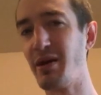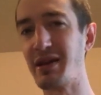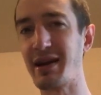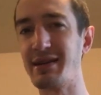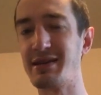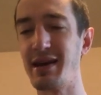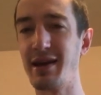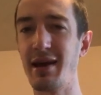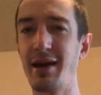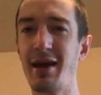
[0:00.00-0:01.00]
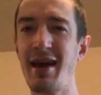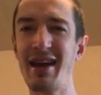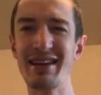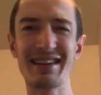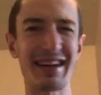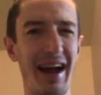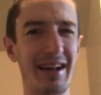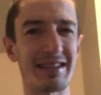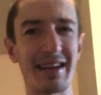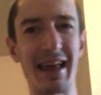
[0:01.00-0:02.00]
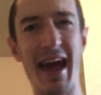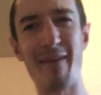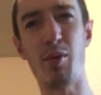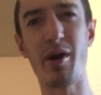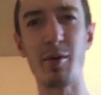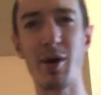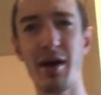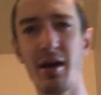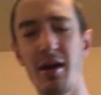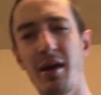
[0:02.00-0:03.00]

but like I said, gotta take that half point away,